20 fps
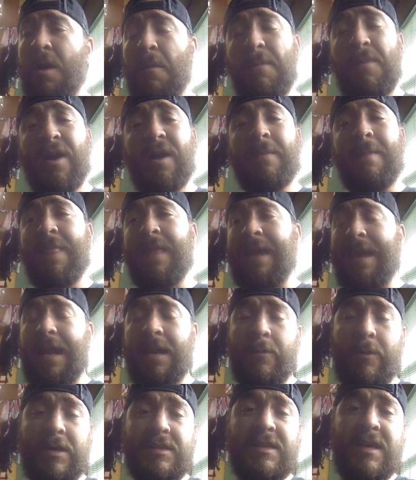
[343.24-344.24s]
But
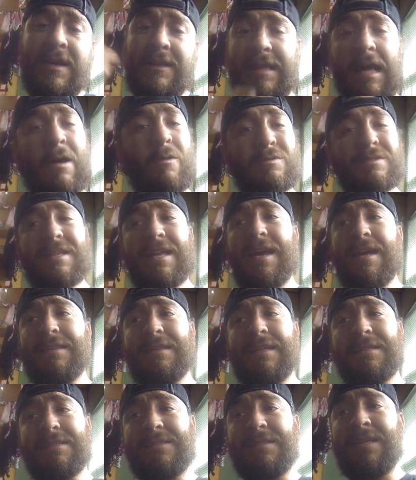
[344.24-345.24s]
anyways, that was that.
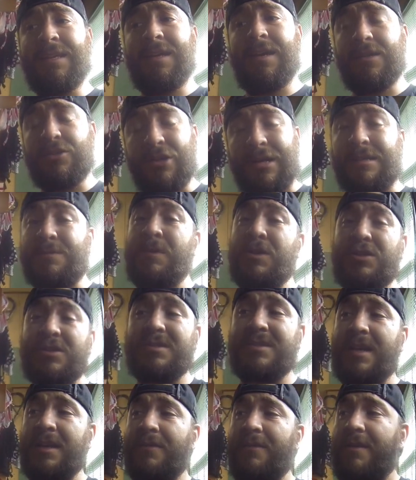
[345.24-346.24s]
That's the transmission
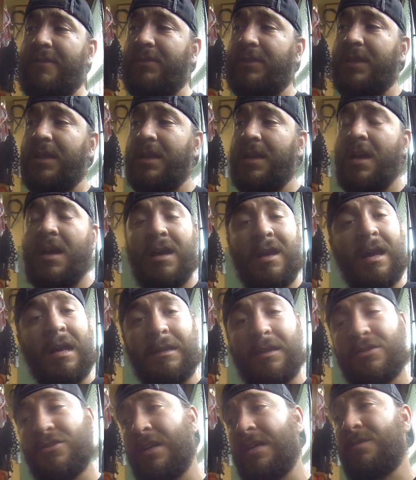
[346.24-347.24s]
side of everything. Got
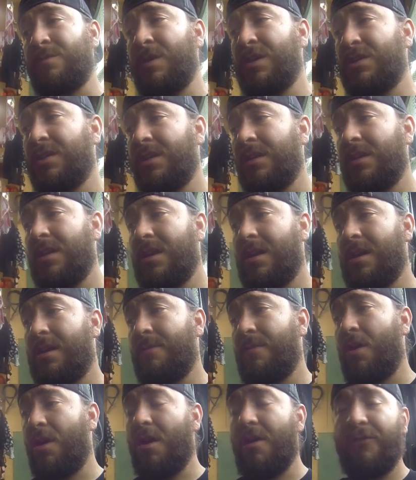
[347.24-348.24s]
the transmission
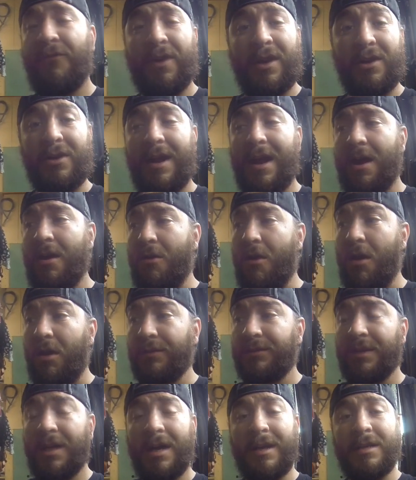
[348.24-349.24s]
all figured out, all
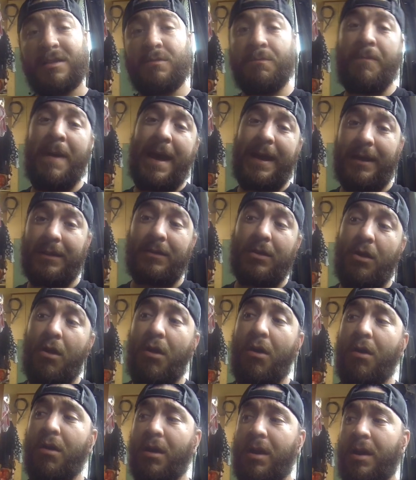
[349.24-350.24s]
done. It's back in the
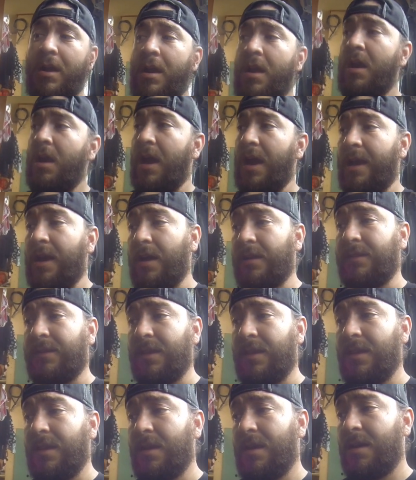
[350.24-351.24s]
car. I got
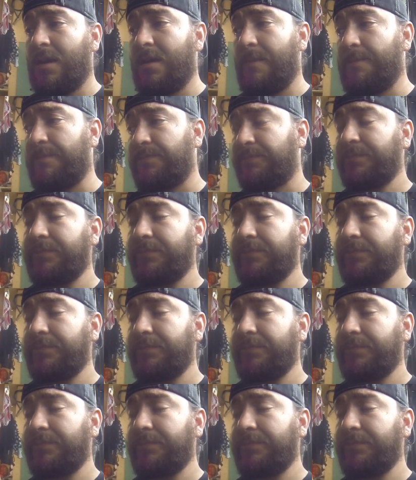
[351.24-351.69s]
the